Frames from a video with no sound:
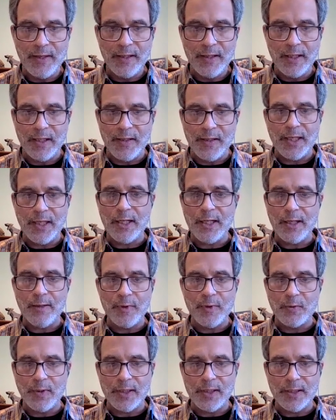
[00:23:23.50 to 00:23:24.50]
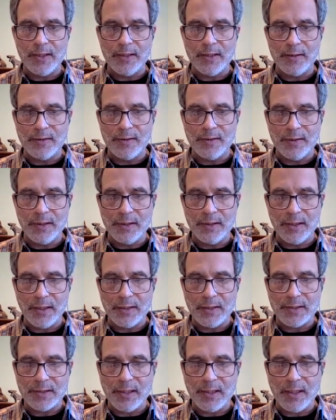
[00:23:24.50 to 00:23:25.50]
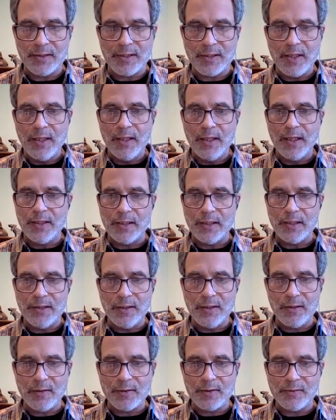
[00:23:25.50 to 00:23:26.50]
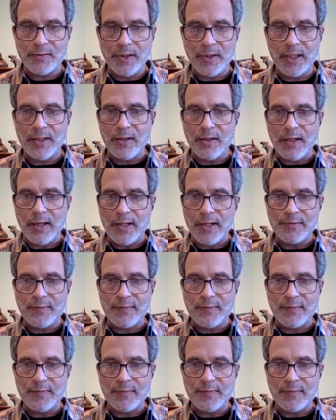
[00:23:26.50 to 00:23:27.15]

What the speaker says: and then emigrated to the United States, and then years later,